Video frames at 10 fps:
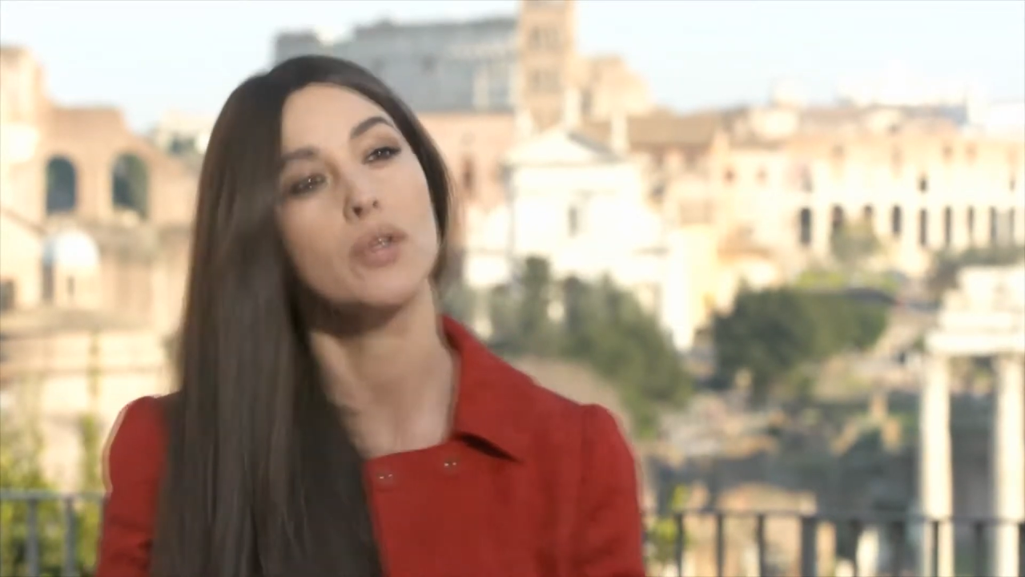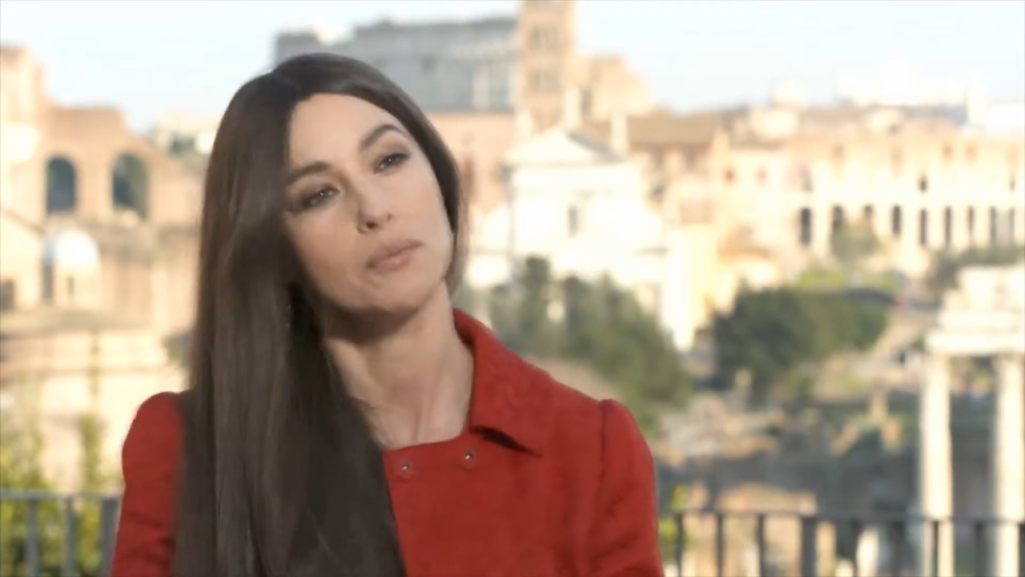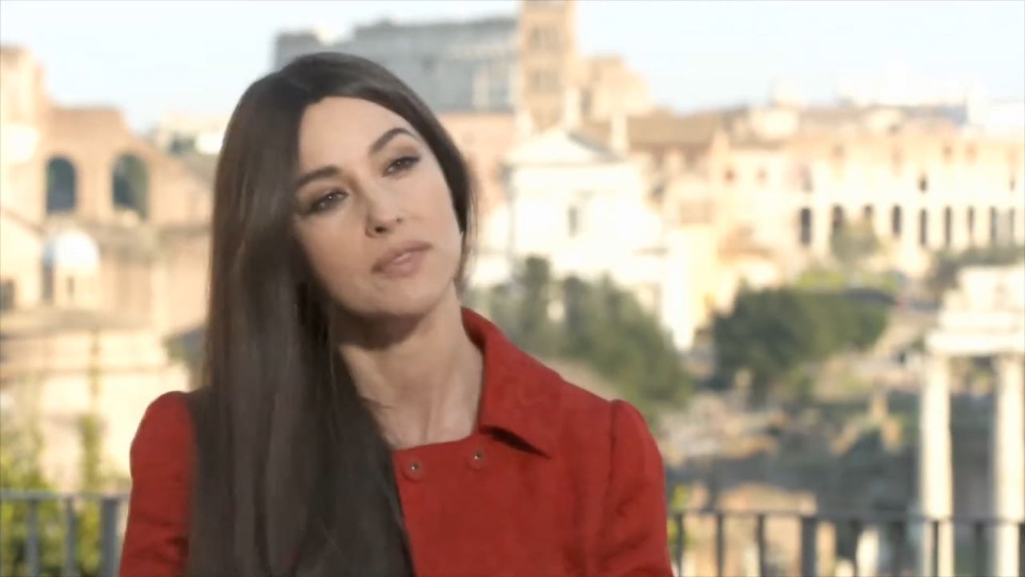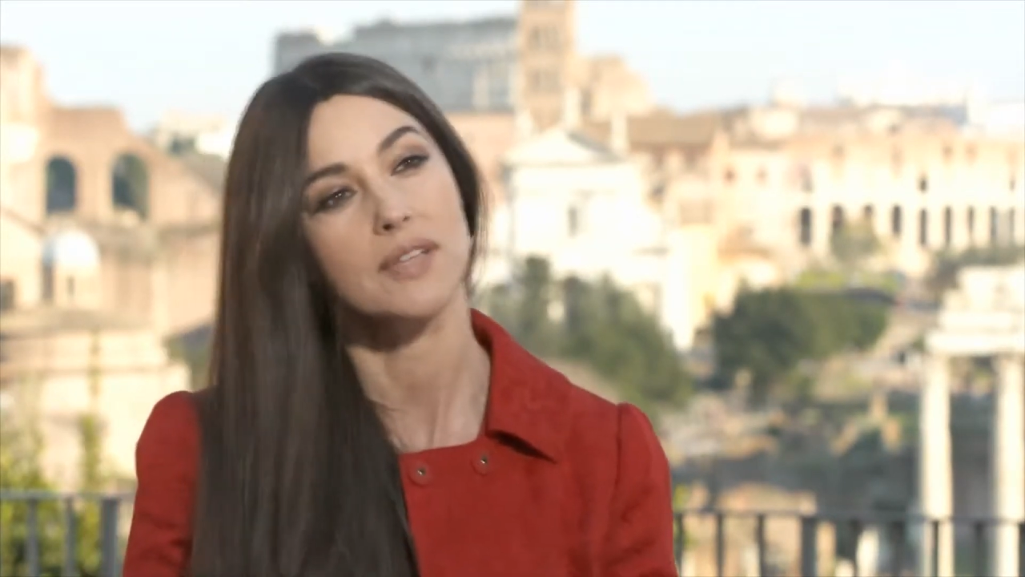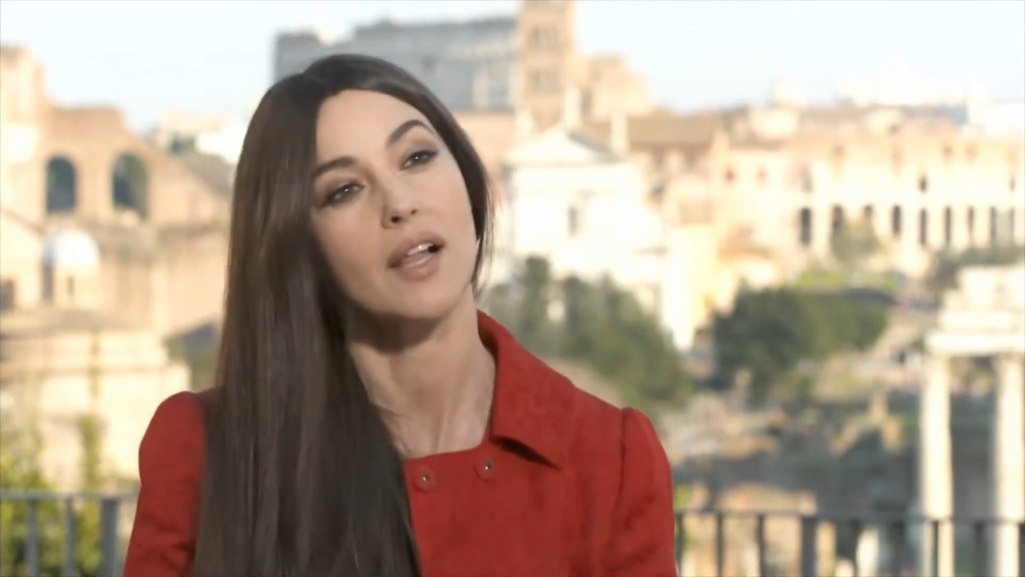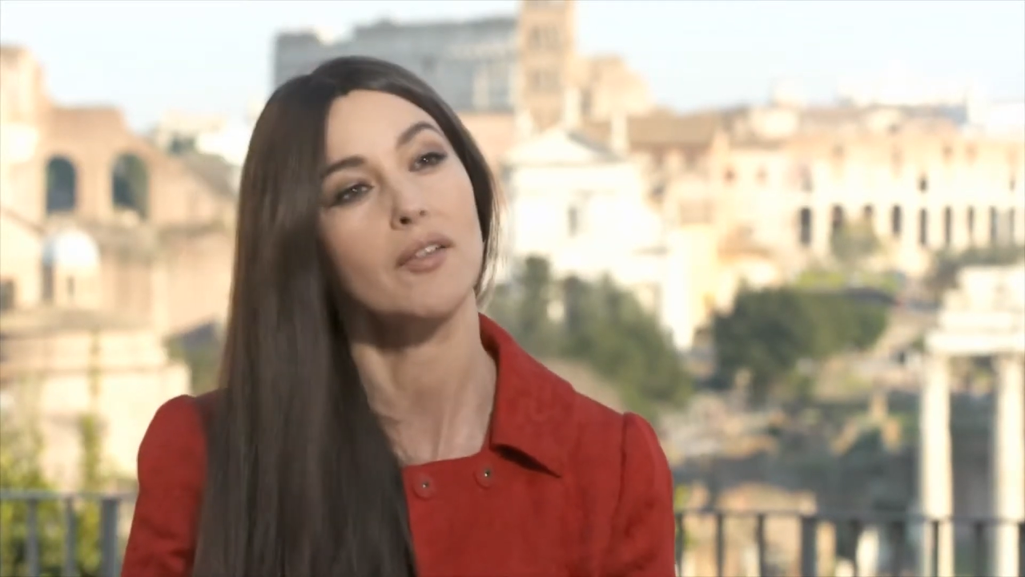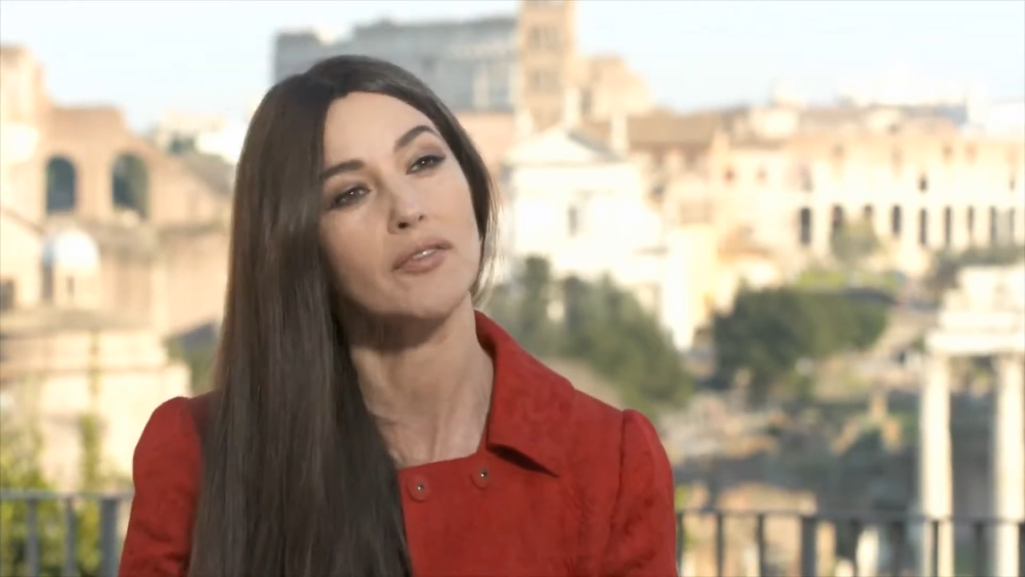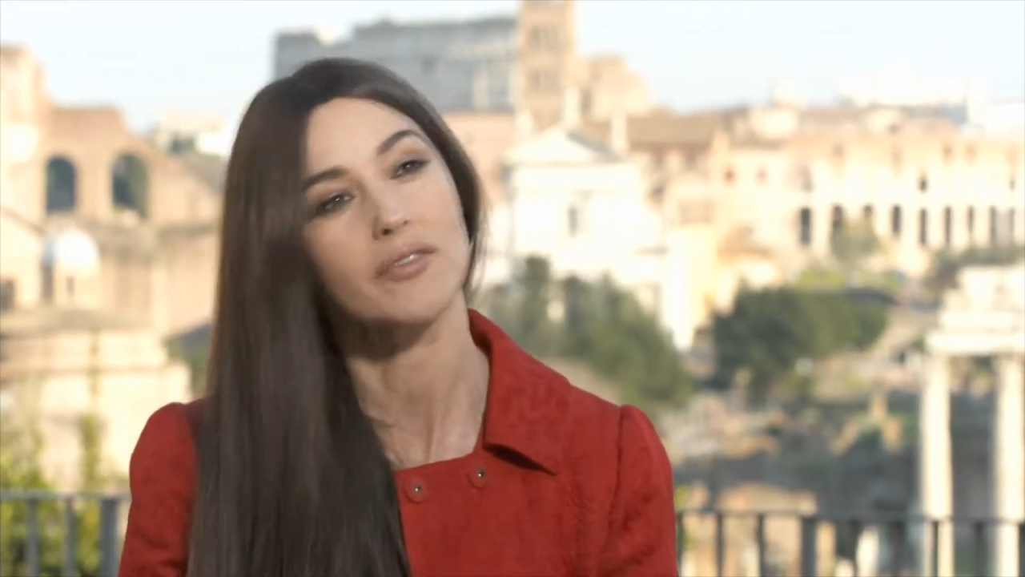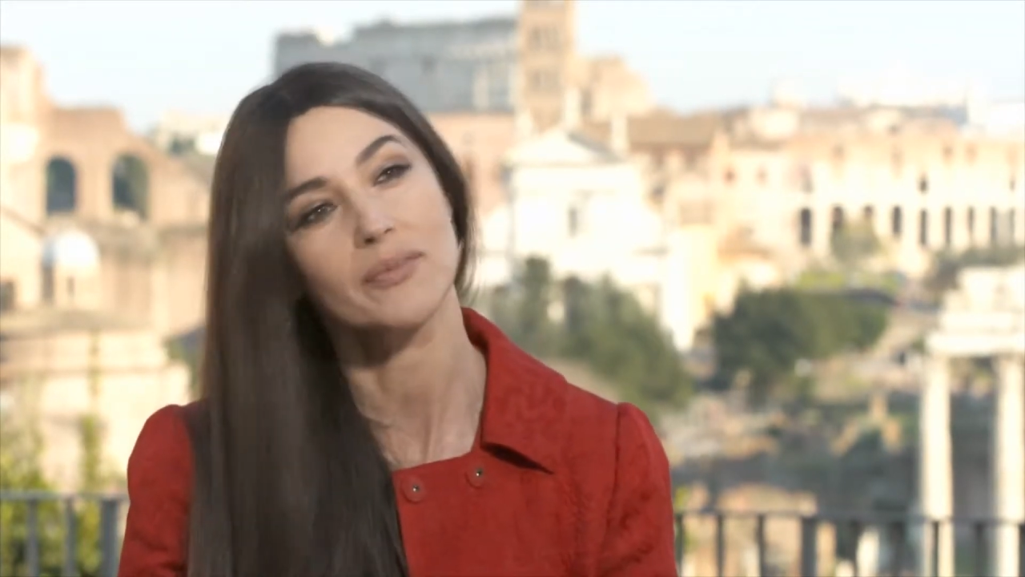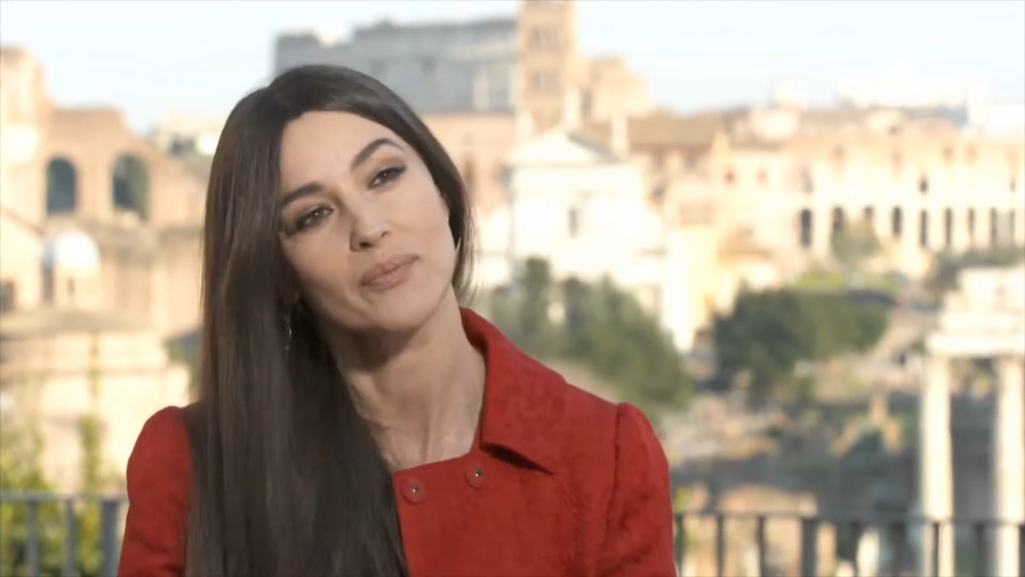with
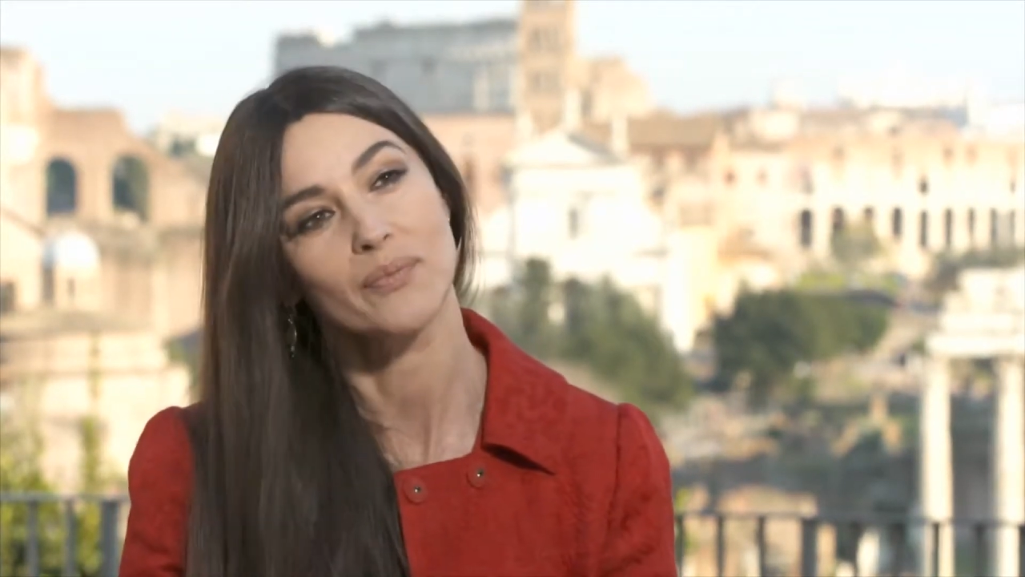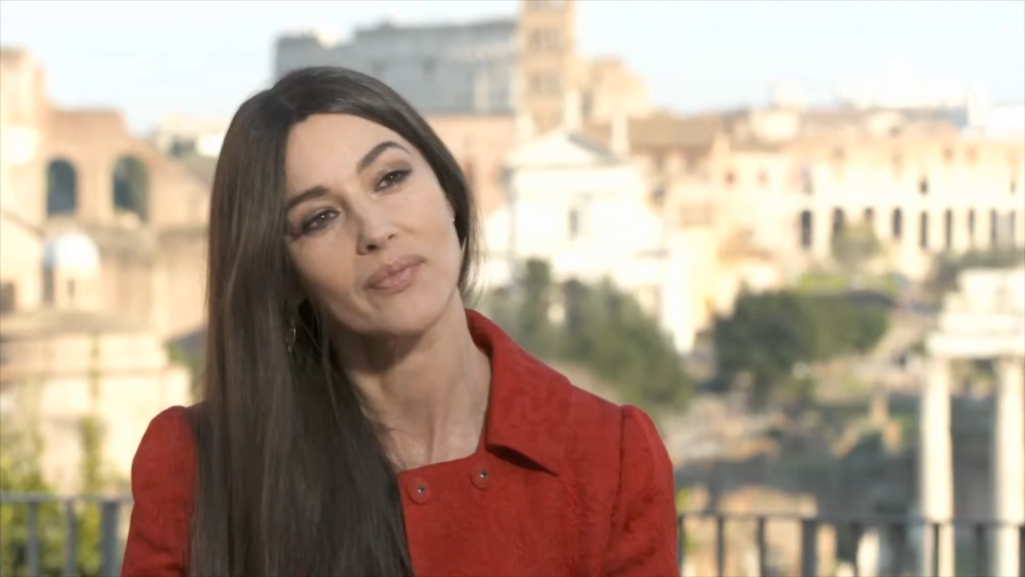himself.